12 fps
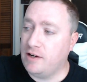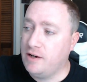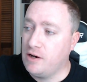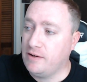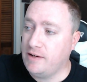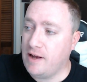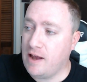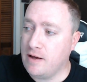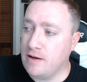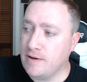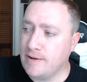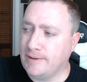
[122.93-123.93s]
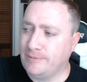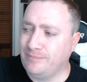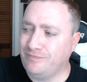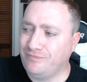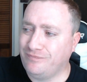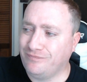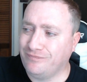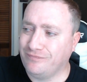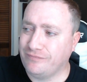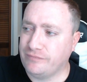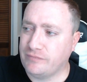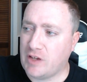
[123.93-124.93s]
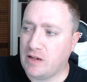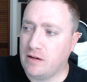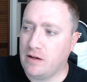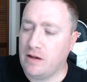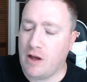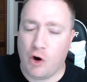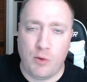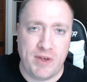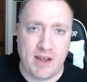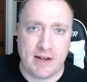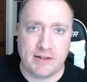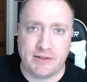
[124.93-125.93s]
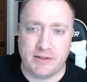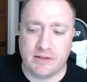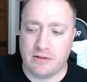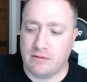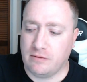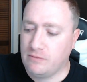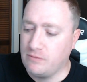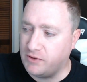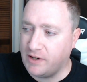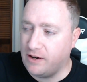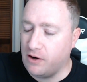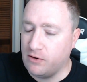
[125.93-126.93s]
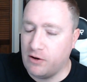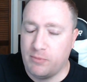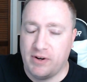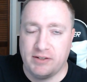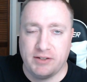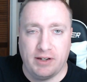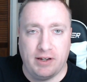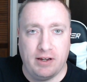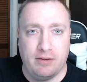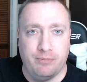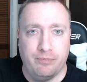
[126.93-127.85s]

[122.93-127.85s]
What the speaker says: Did a OBS, which I don't know, but it's a